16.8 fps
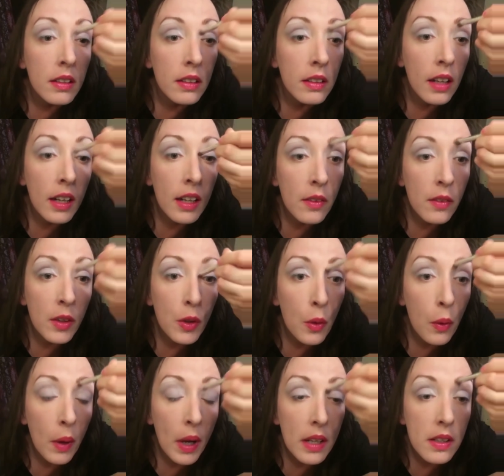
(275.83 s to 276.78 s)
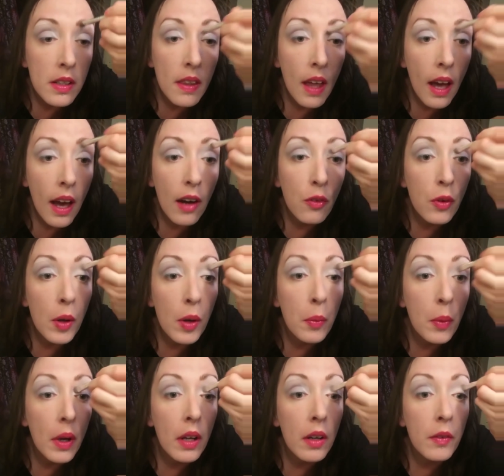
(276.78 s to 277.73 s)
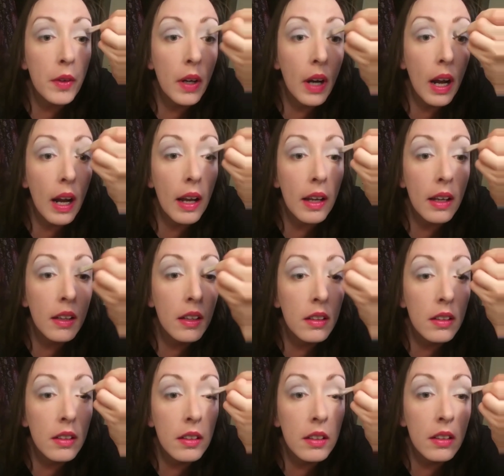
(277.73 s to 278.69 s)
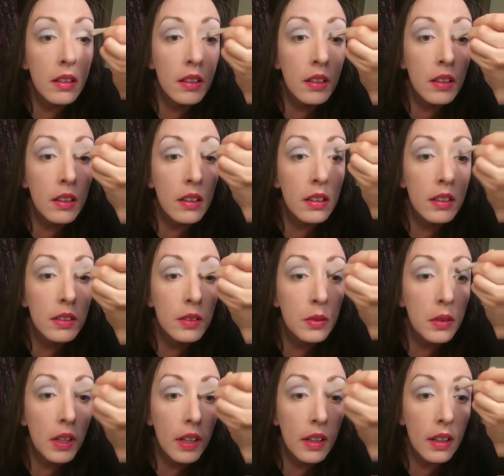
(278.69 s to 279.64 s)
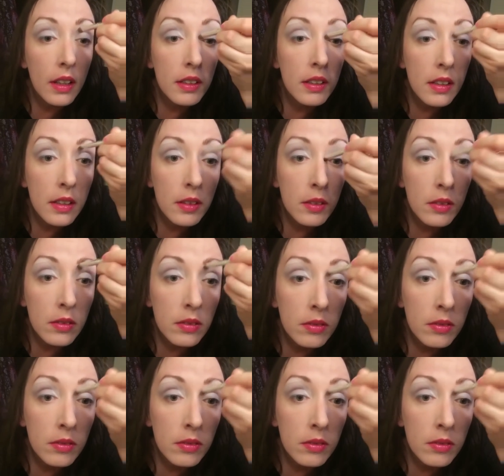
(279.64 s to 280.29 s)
not even quite to the halfway point of your eye is what I like to do.